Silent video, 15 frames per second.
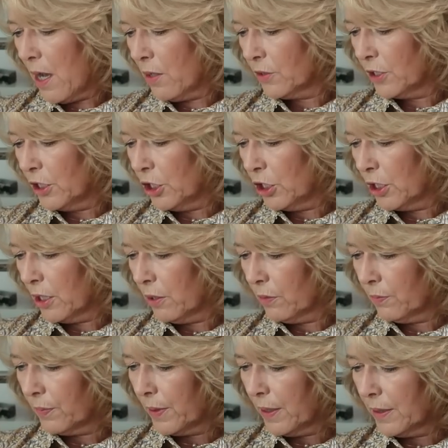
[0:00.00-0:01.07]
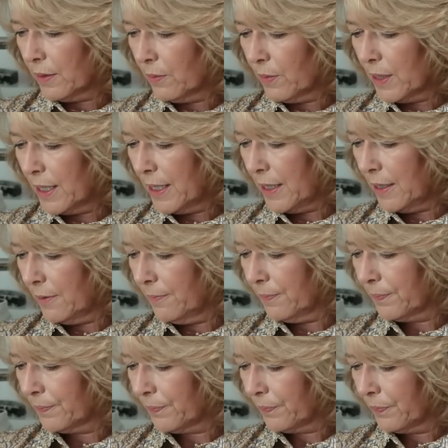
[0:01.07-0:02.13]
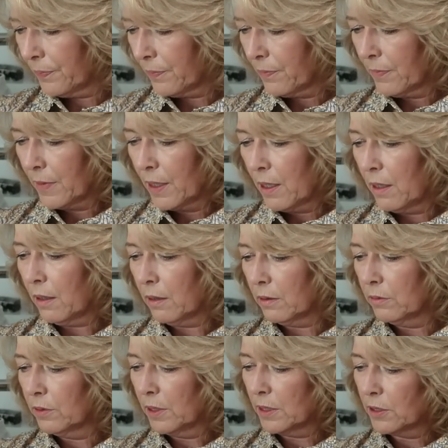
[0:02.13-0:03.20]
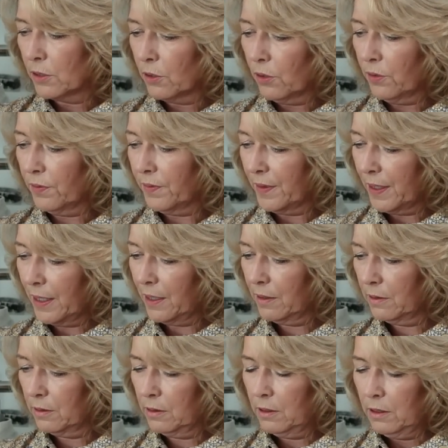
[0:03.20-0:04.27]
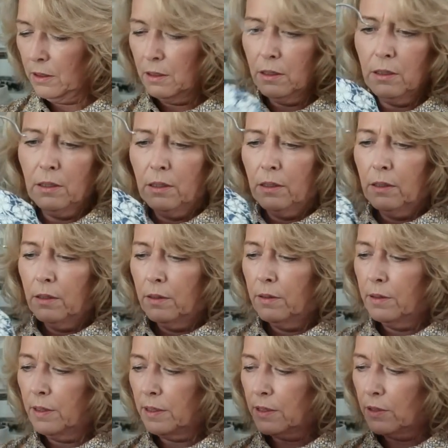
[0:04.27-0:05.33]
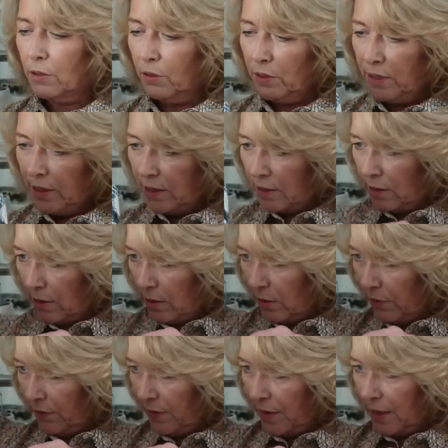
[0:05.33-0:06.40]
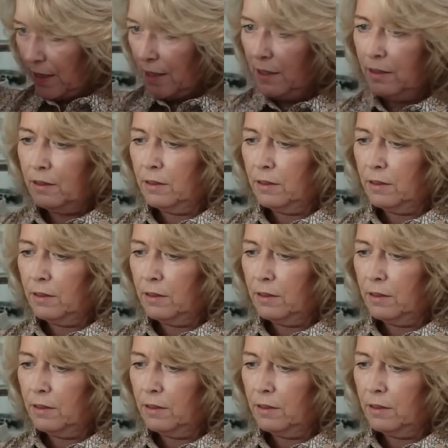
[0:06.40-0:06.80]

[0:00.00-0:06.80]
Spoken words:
Artichoke, by the way. Oh, it's not on there. It's not listed on there.